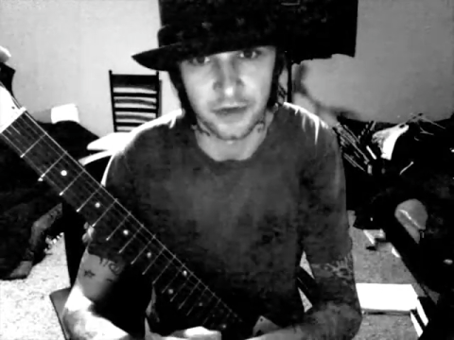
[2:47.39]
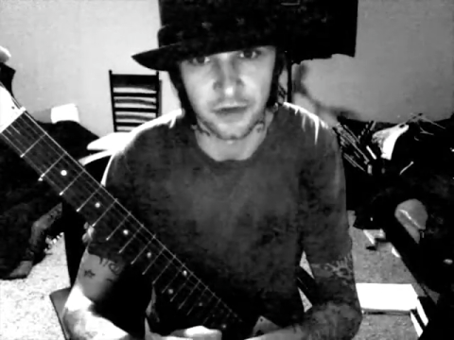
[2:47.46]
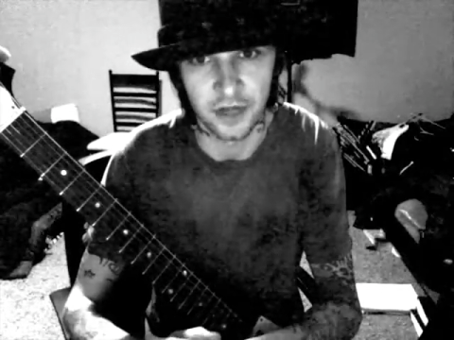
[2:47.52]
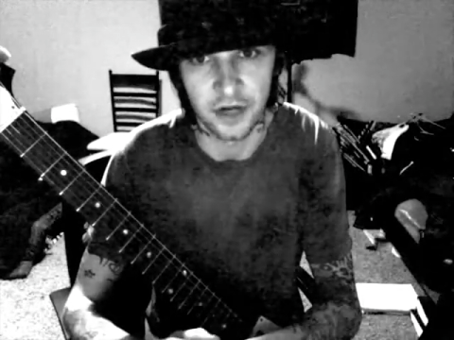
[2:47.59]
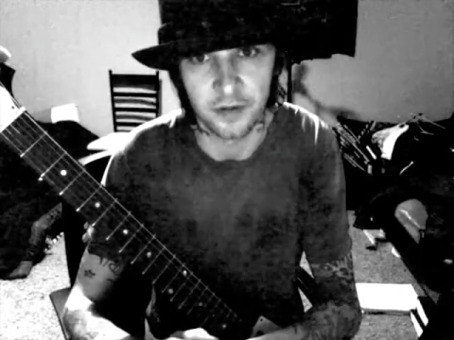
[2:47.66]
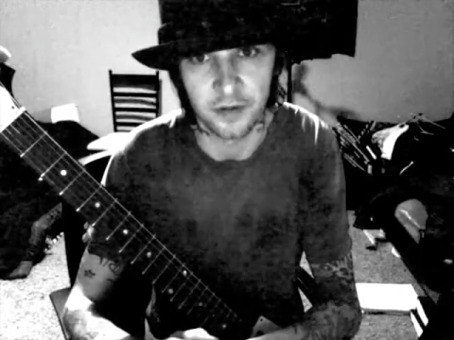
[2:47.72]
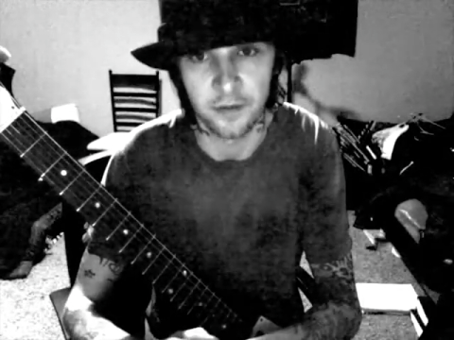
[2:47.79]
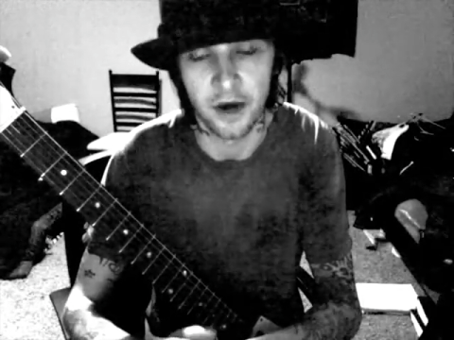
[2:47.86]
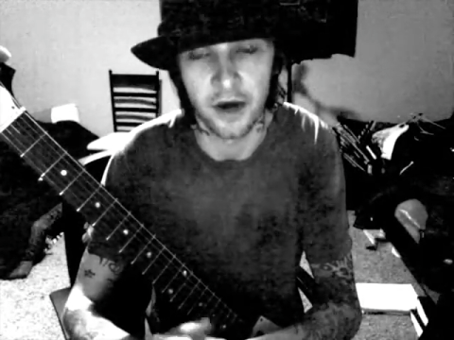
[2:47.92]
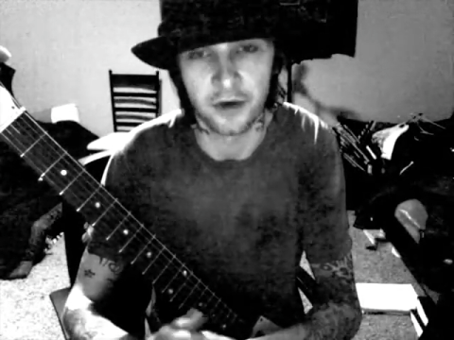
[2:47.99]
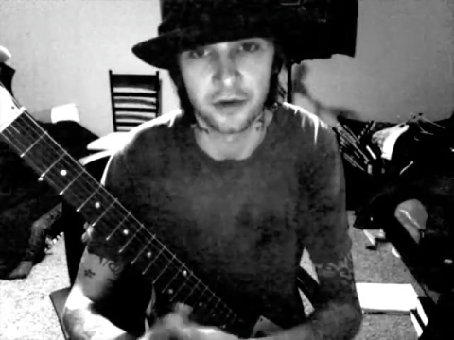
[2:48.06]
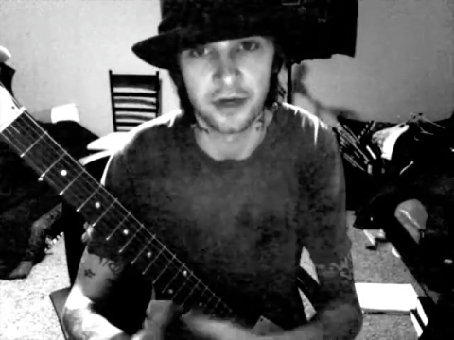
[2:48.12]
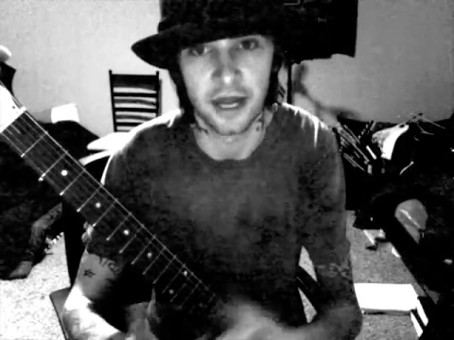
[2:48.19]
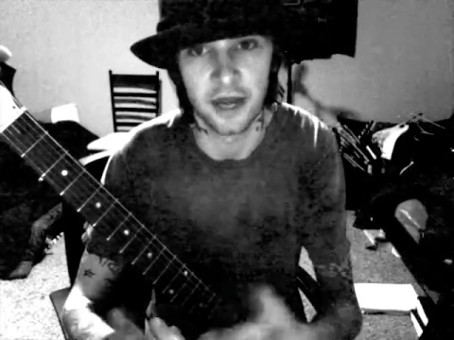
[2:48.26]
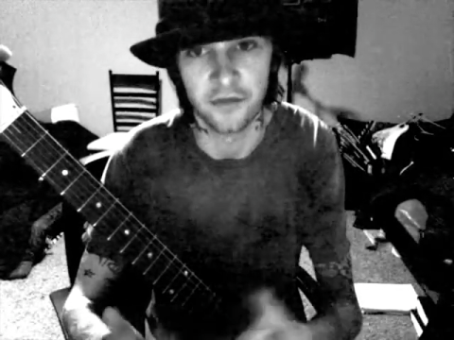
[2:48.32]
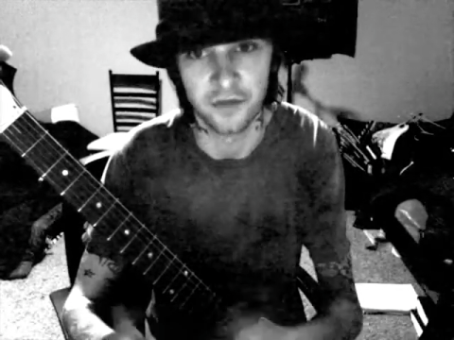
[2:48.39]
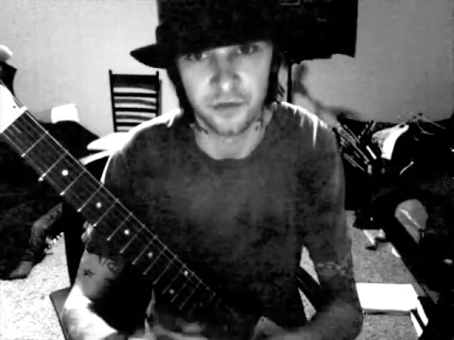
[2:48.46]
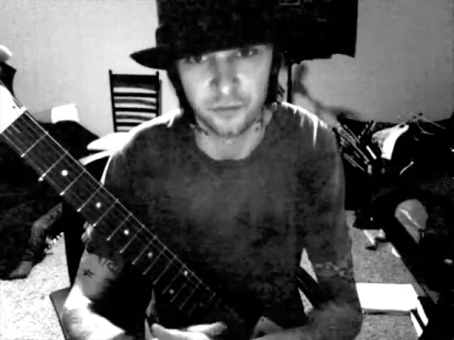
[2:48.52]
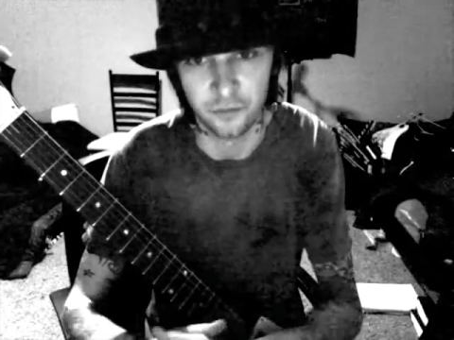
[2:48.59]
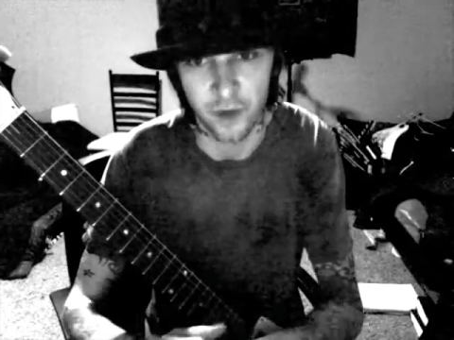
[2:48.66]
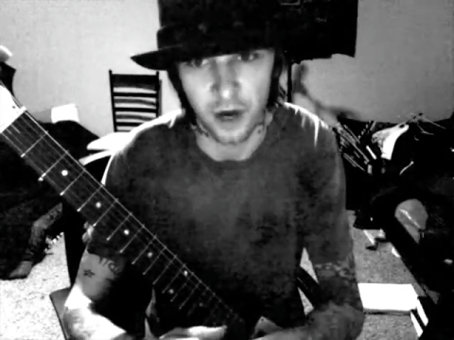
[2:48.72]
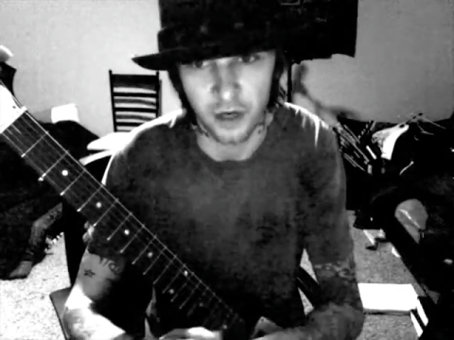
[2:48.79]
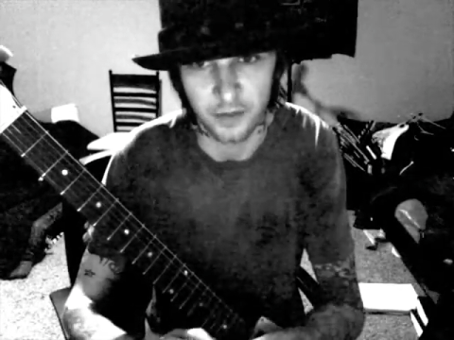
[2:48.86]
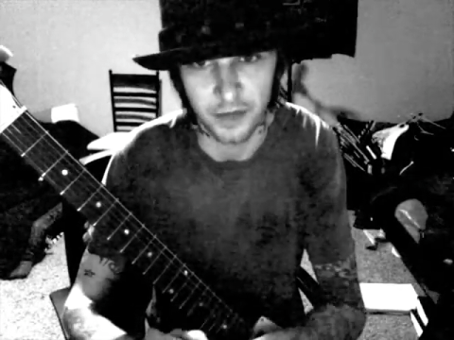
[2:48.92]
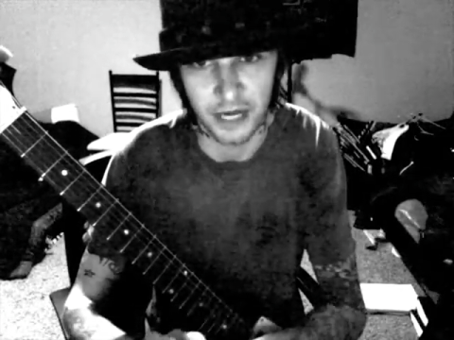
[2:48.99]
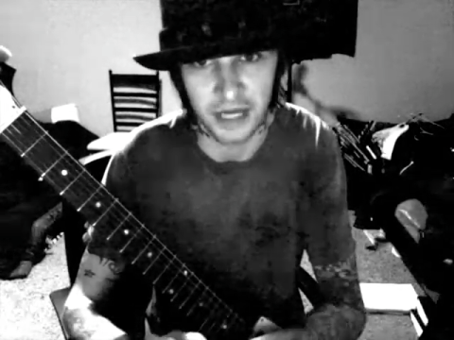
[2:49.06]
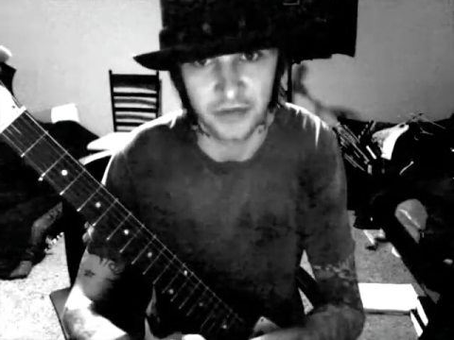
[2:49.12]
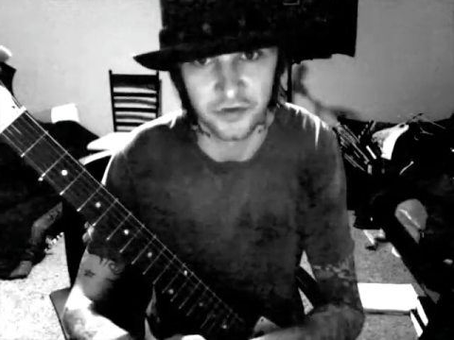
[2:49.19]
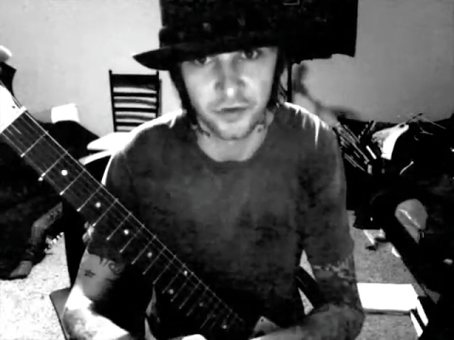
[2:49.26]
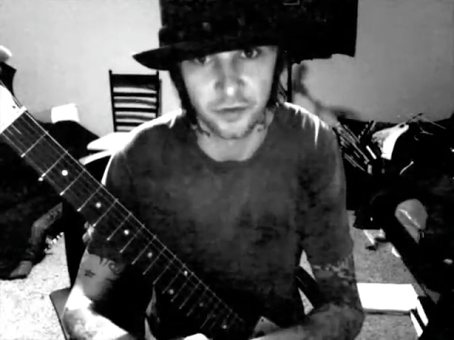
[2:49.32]
A lot of modern heavy rock
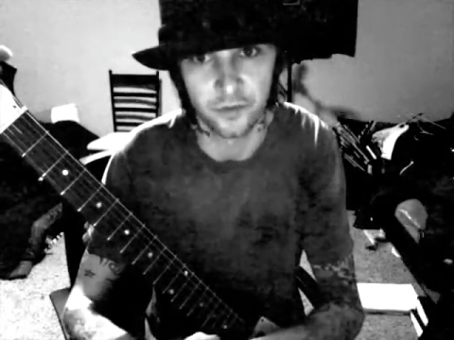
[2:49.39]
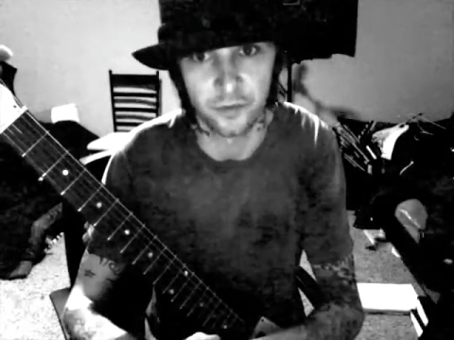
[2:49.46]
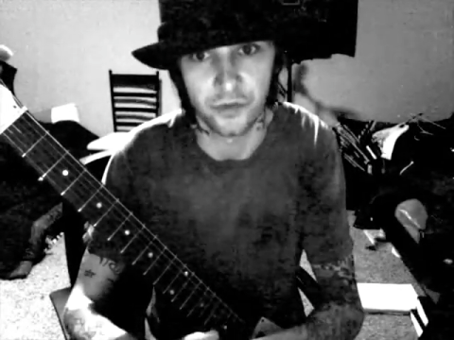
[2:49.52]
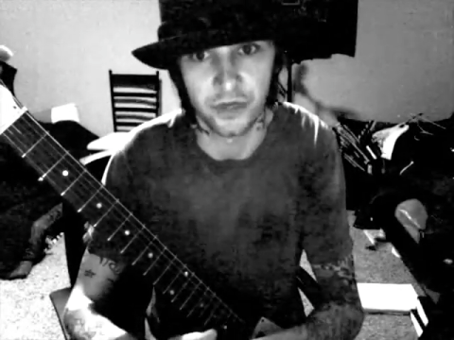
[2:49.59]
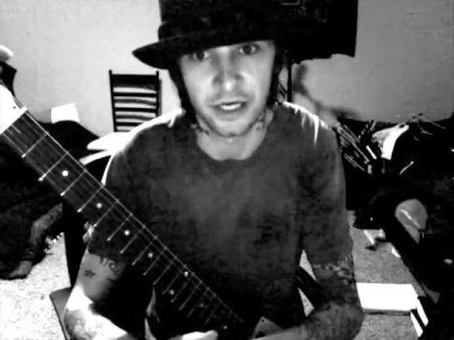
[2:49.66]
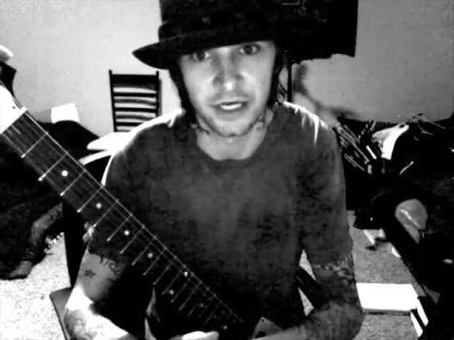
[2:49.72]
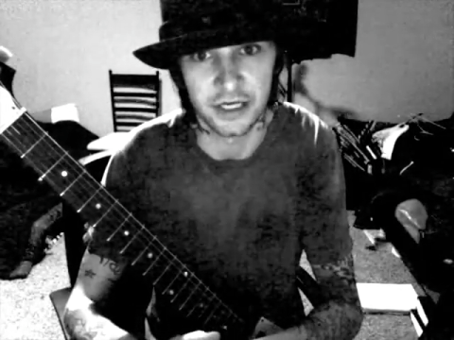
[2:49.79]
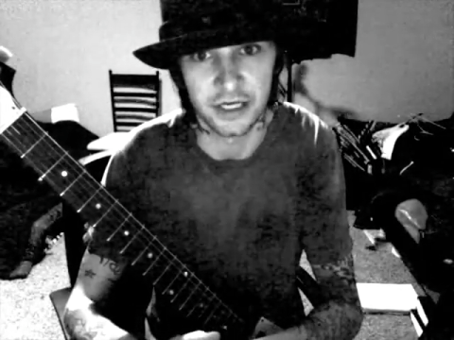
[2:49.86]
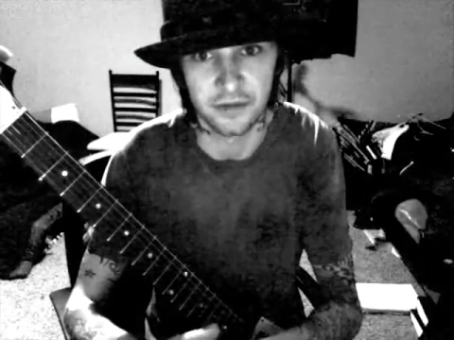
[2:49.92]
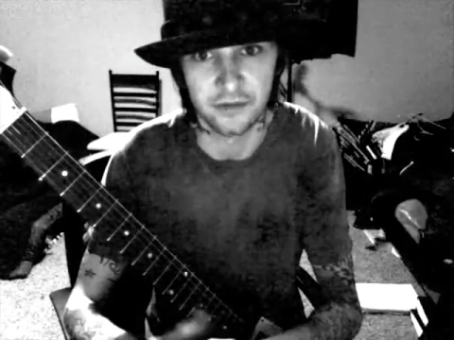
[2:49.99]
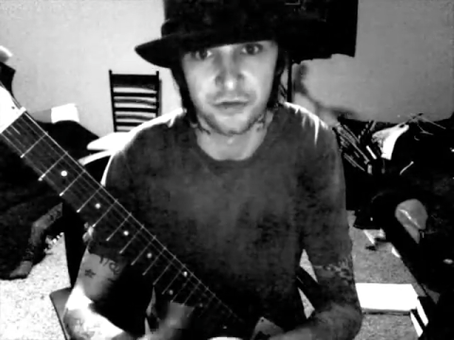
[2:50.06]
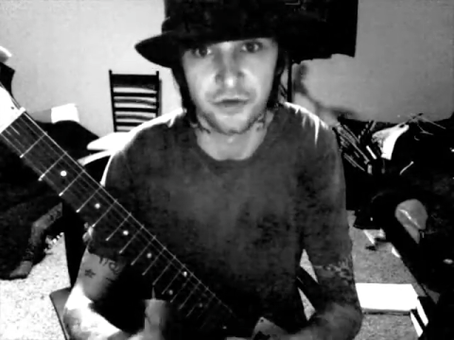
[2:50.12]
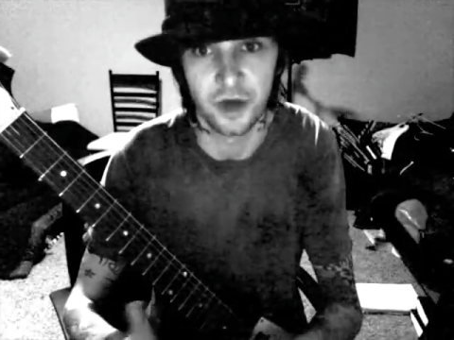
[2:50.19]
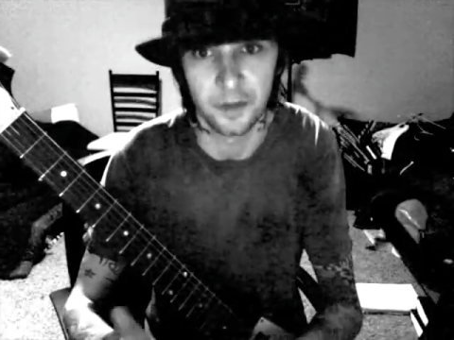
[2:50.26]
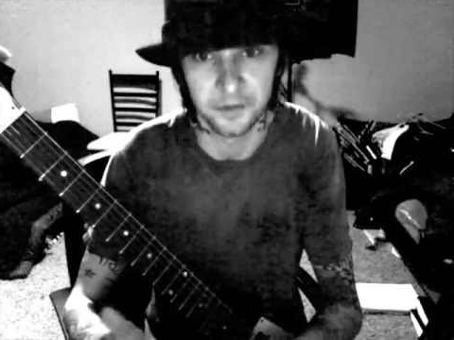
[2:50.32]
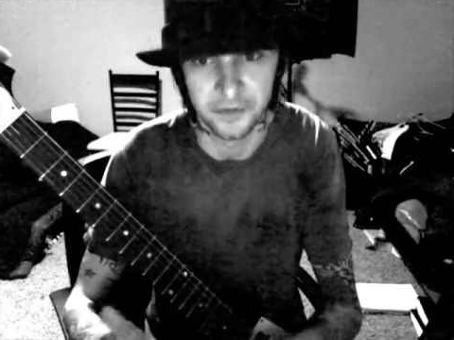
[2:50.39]
bands are playing in drop